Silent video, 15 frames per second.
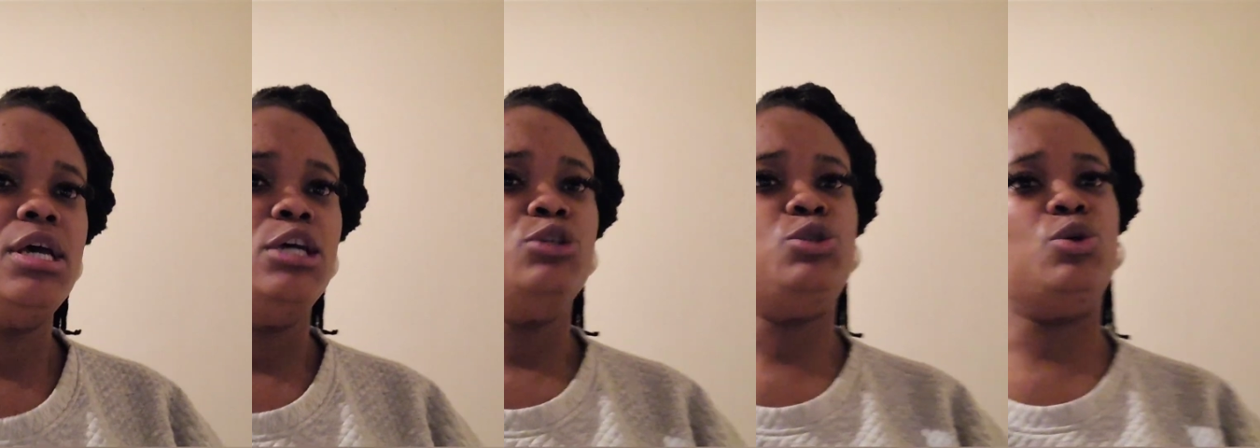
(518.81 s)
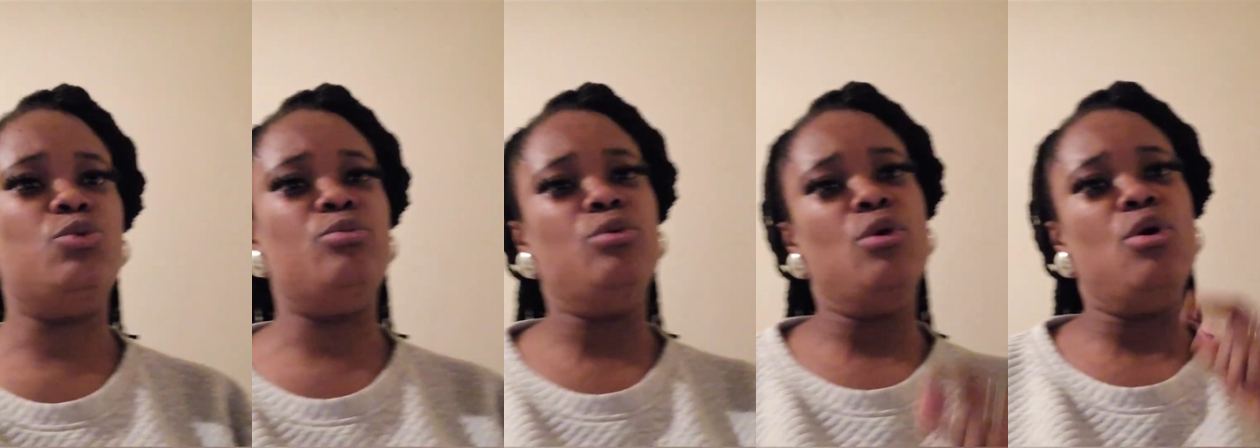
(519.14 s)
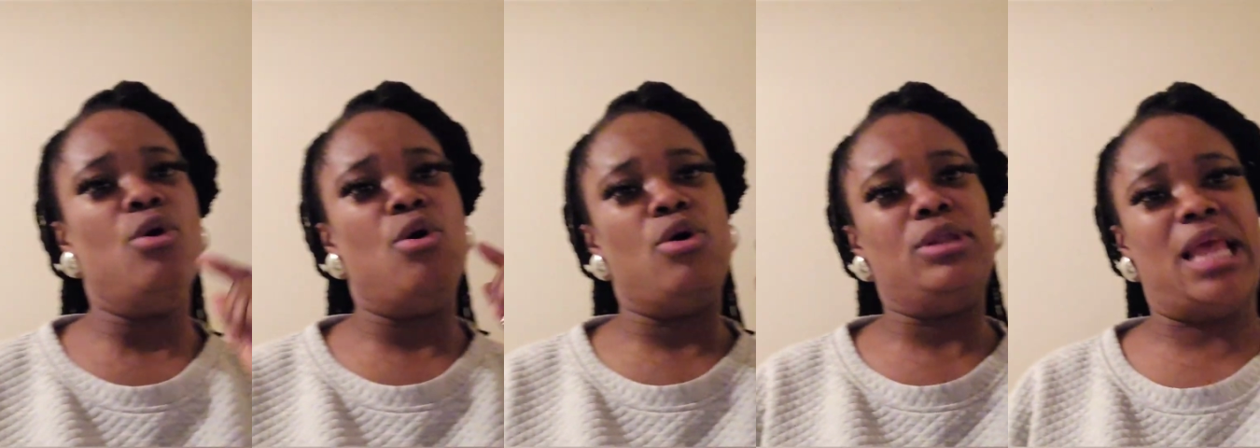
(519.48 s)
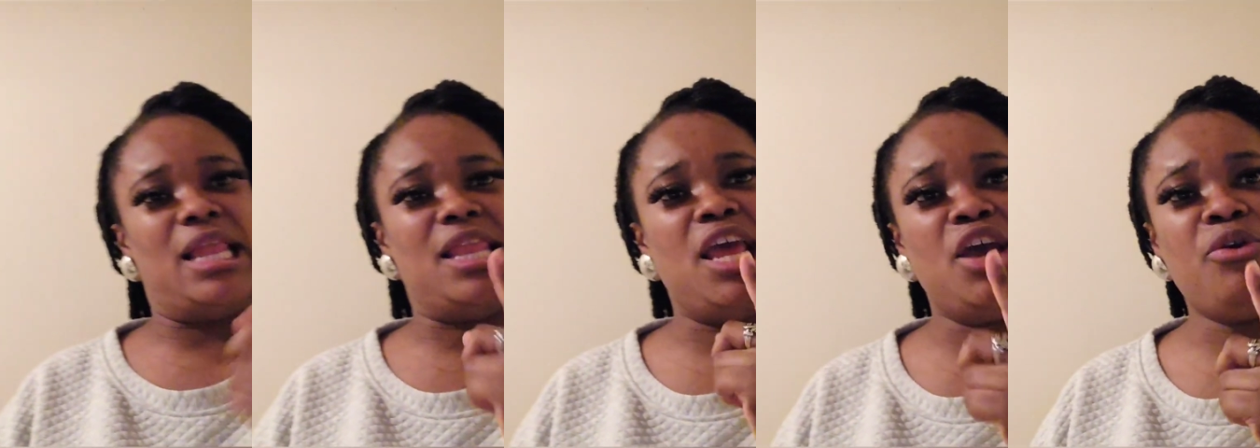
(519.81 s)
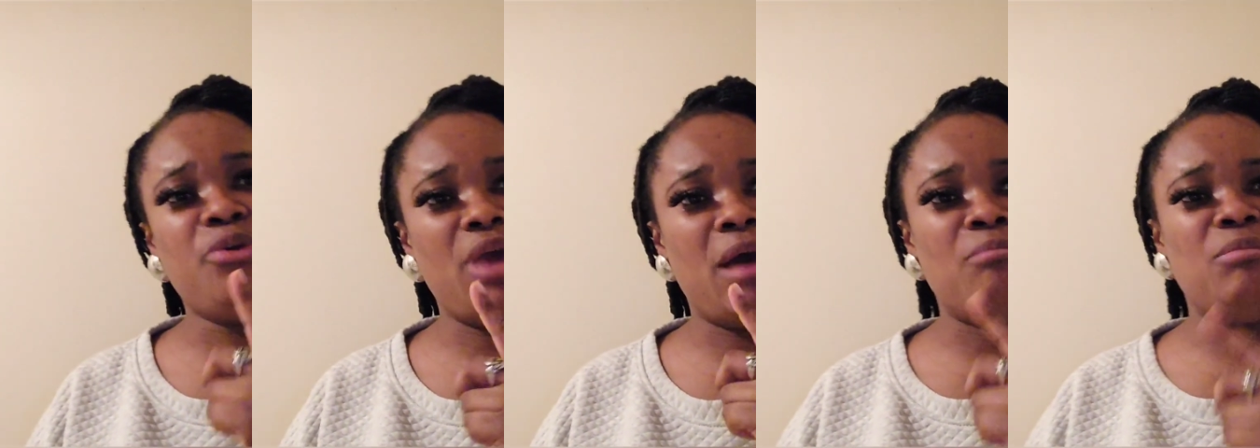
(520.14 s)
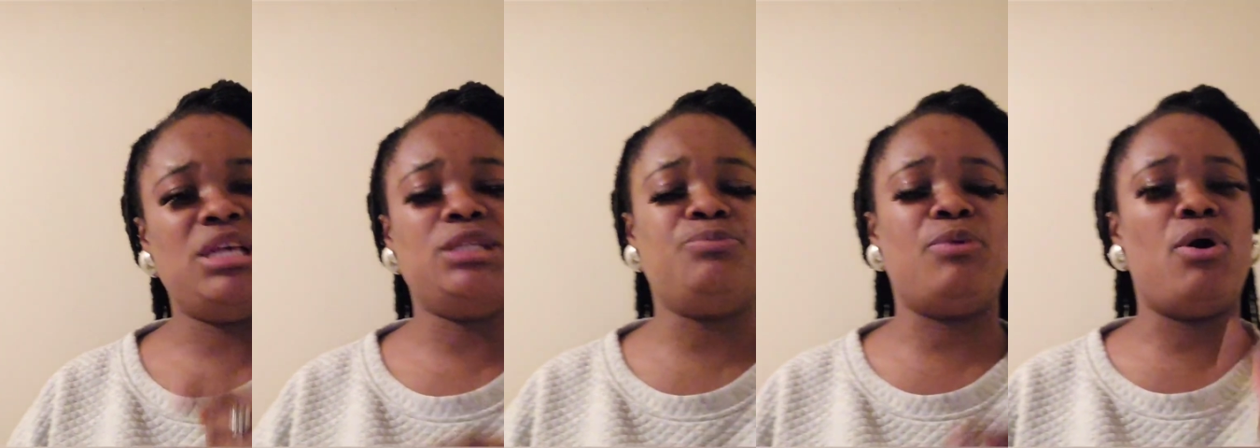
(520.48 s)
So Nane
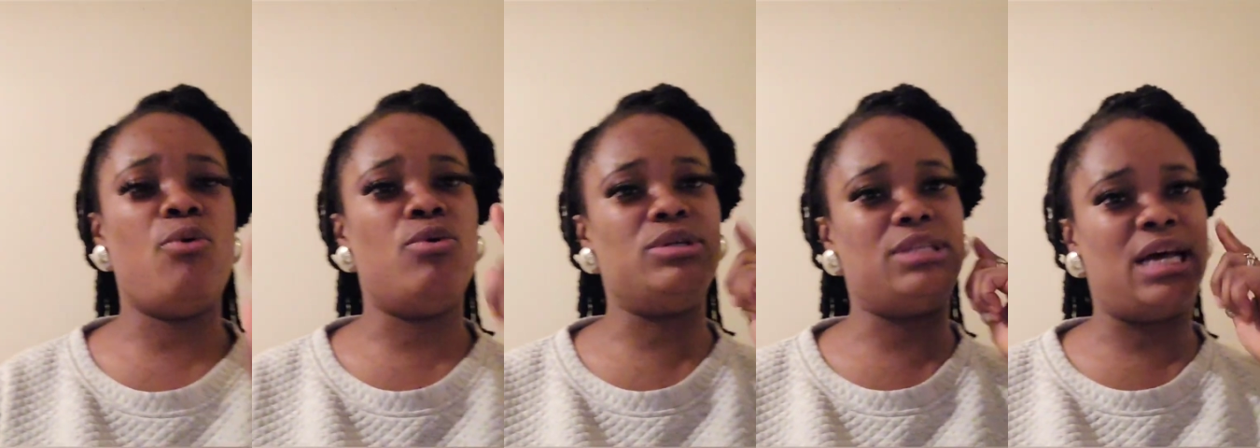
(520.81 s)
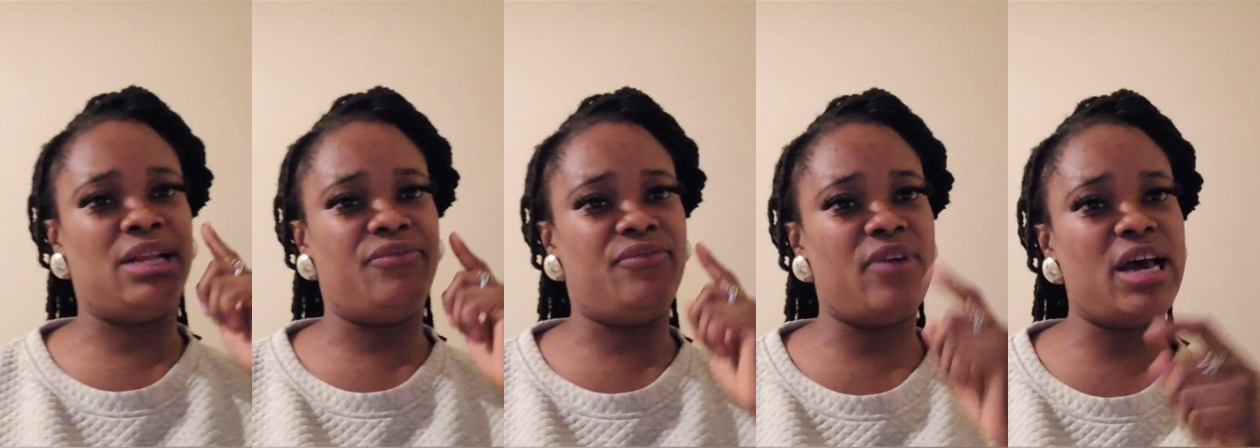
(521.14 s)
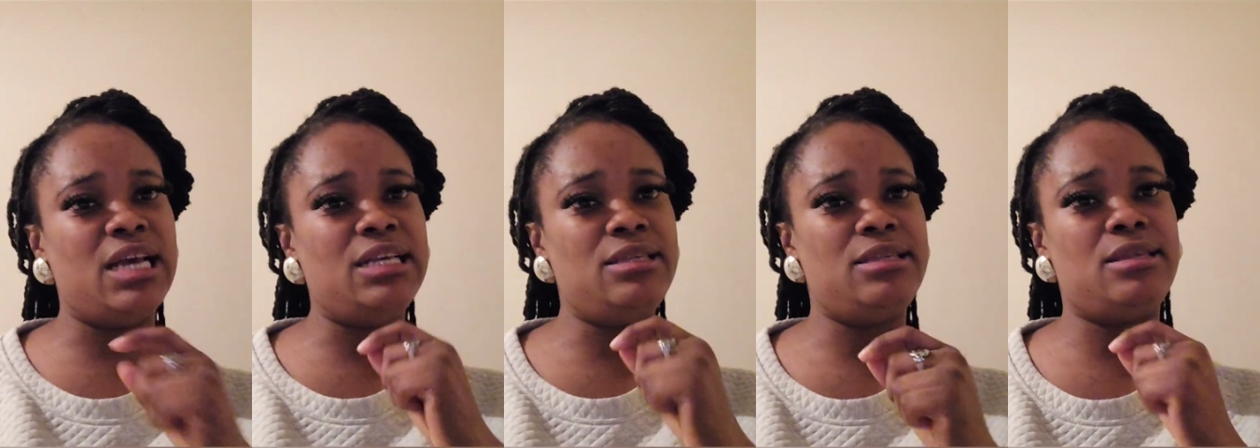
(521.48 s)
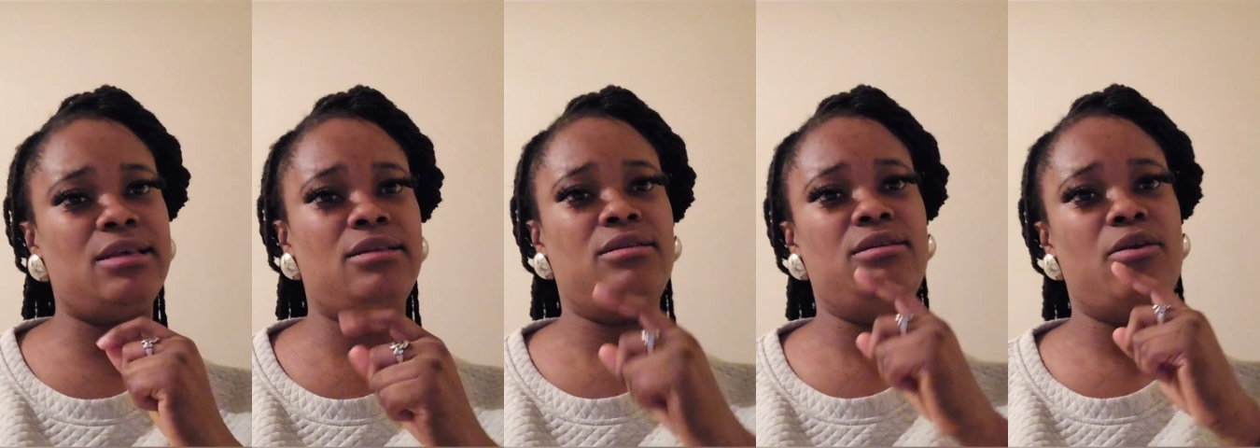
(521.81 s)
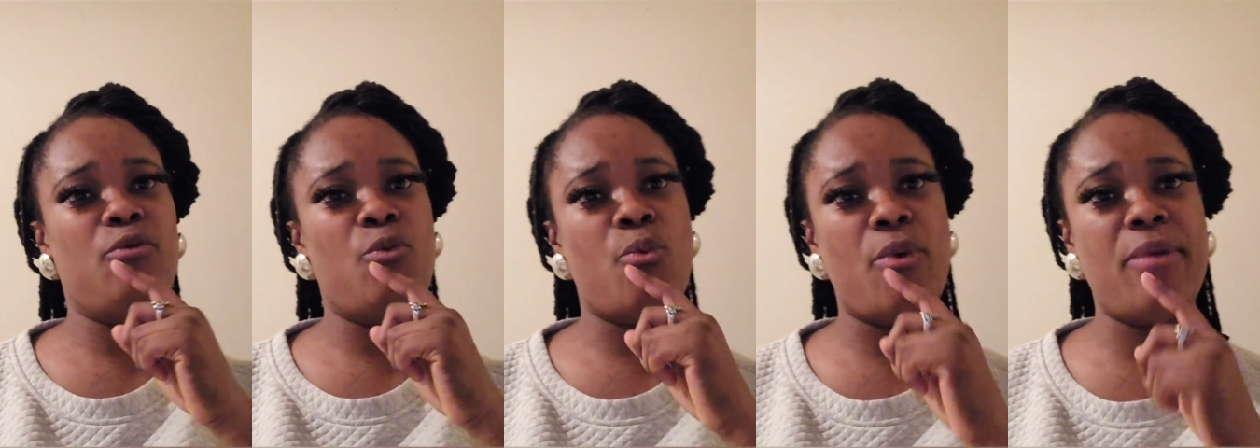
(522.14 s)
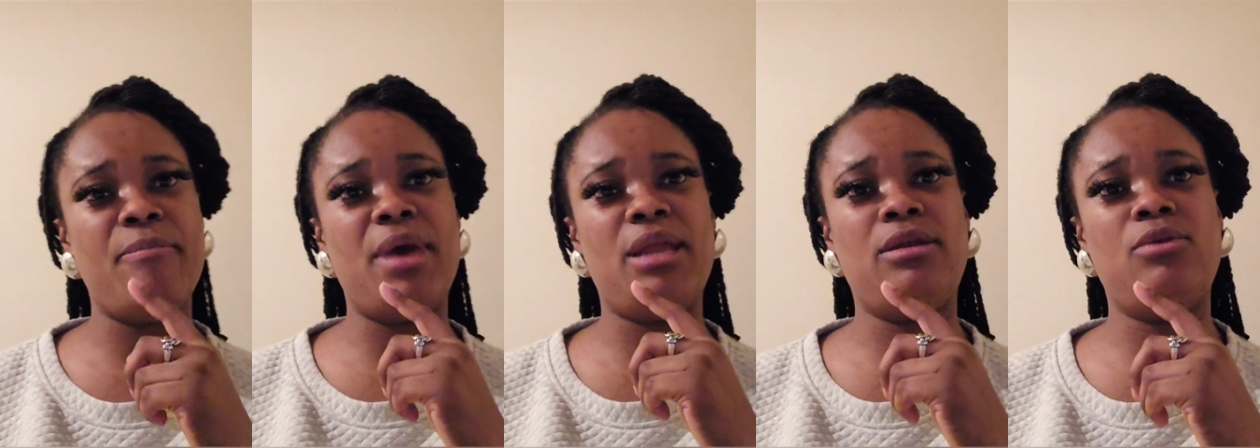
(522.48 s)
Kwame was advising
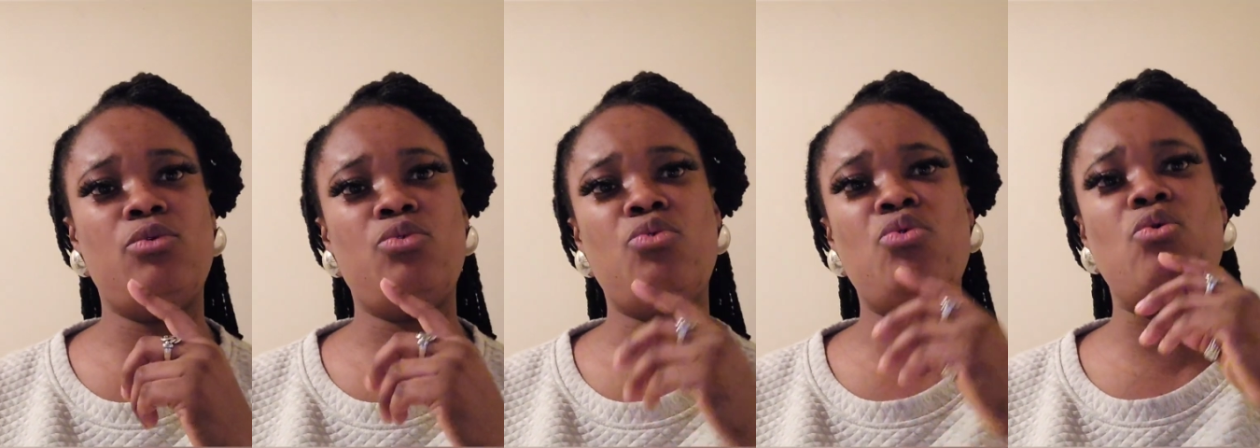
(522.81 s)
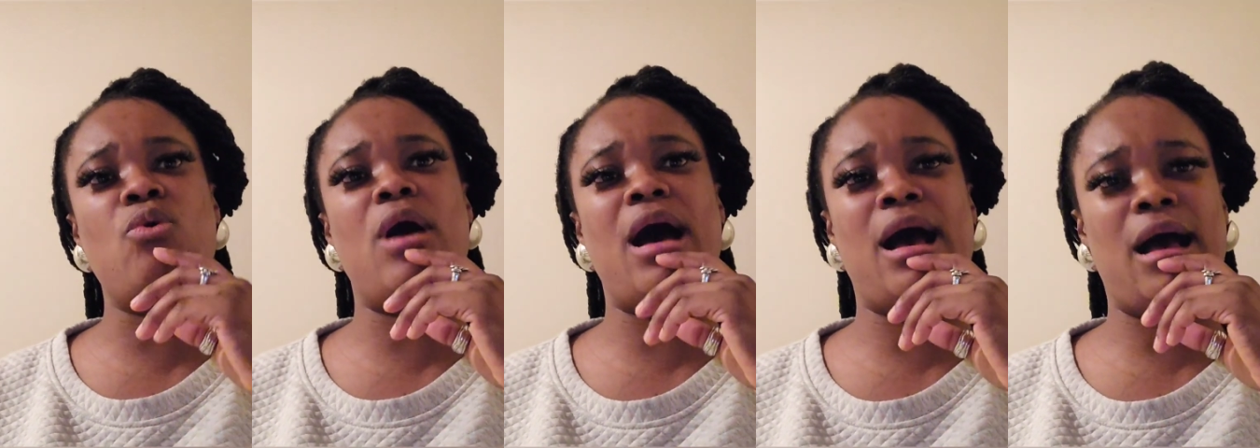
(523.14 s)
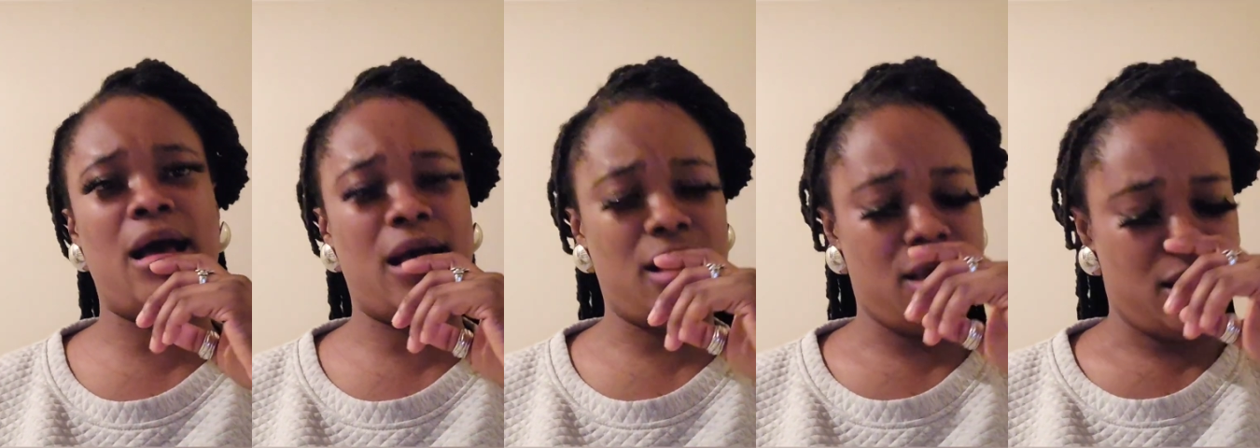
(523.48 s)
women who are